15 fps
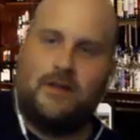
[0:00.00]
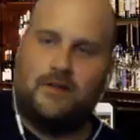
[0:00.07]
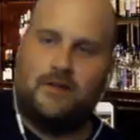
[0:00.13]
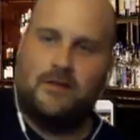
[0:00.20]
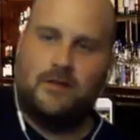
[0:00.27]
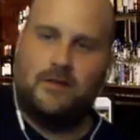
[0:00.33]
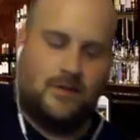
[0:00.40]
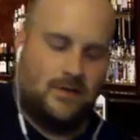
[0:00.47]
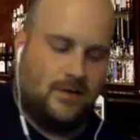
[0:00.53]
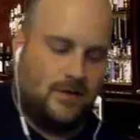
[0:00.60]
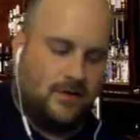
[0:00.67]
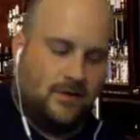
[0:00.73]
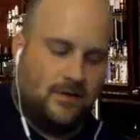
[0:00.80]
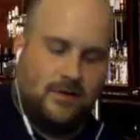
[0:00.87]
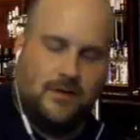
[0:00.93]
tell you
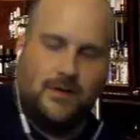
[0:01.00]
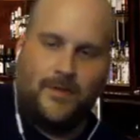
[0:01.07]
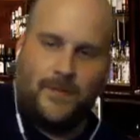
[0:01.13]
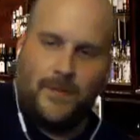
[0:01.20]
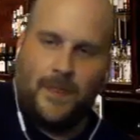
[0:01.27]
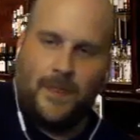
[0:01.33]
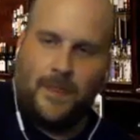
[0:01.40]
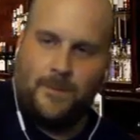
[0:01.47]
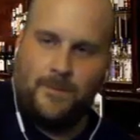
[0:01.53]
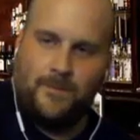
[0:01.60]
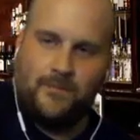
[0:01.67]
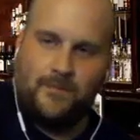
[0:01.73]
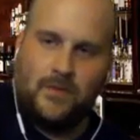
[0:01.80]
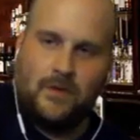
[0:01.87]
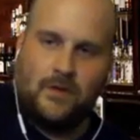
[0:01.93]
beforehand. That
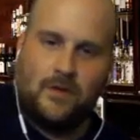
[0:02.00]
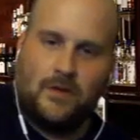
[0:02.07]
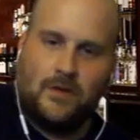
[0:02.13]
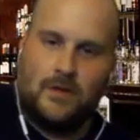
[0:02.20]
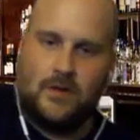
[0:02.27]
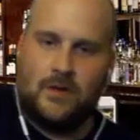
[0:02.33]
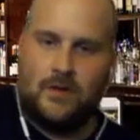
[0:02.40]
was my one